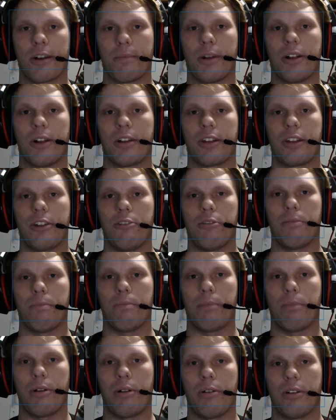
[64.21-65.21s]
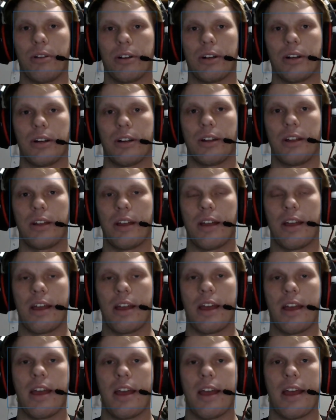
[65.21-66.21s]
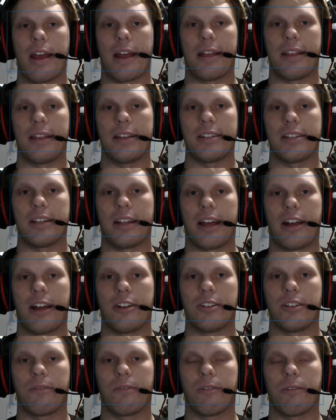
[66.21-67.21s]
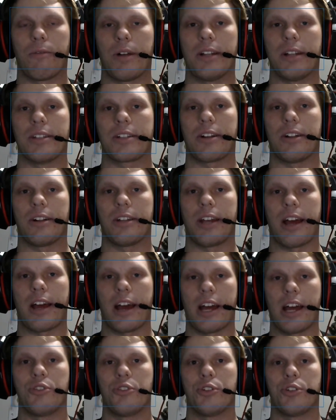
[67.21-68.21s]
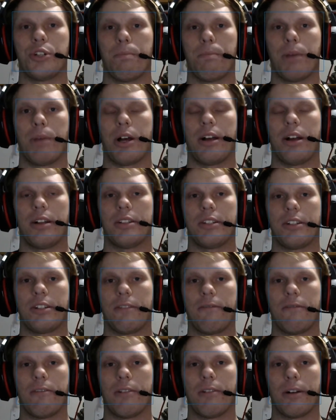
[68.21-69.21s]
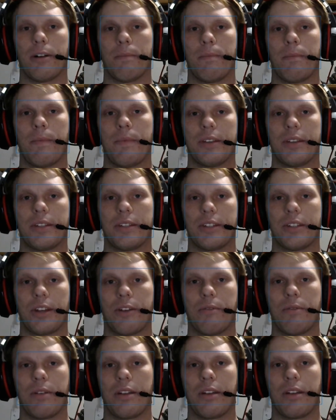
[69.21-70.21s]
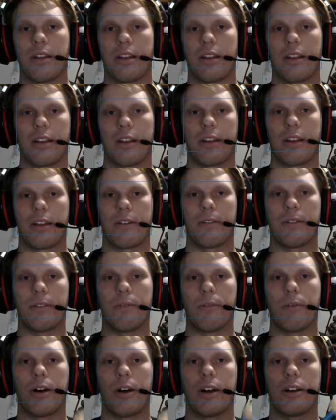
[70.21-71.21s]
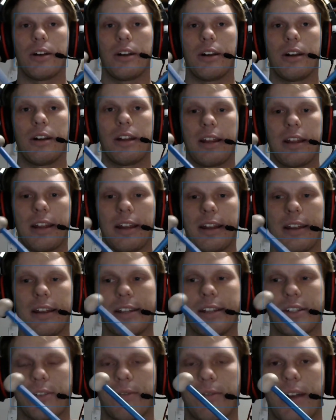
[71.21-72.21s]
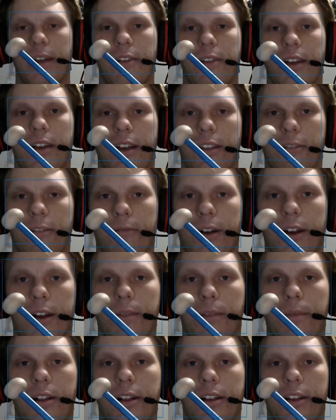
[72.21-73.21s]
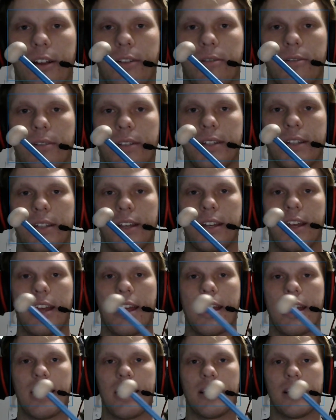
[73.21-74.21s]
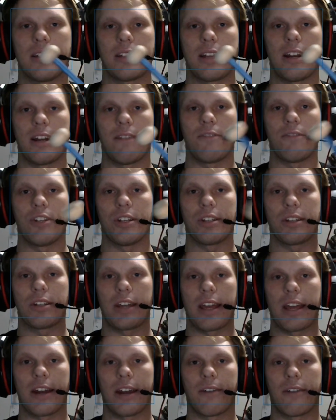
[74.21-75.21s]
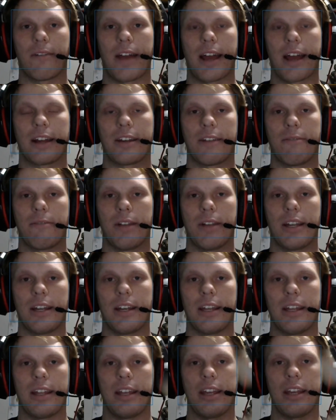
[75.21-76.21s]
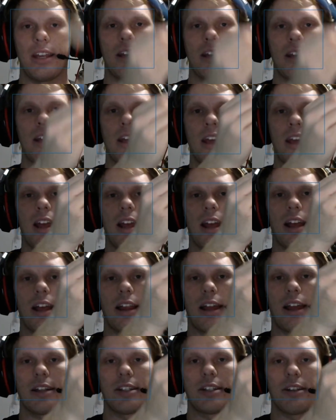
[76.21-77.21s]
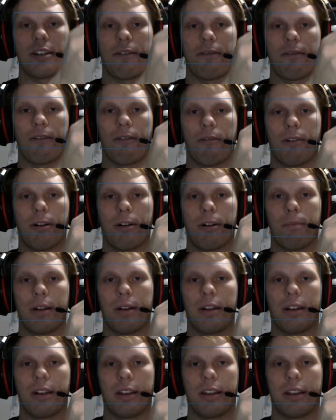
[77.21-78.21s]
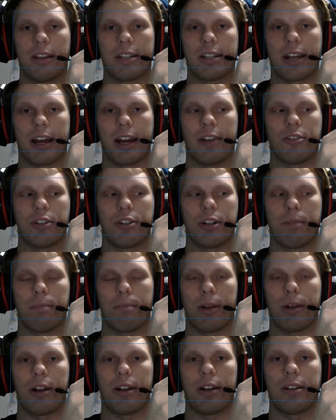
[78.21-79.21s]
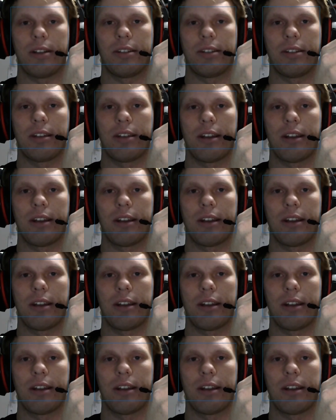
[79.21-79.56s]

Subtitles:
molecule polar, and this allows for what is called hydrogen bonds to form. So, when water is around other water molecules, instead of just interacting willy-nilly, it likes to form these hydrogen bonds,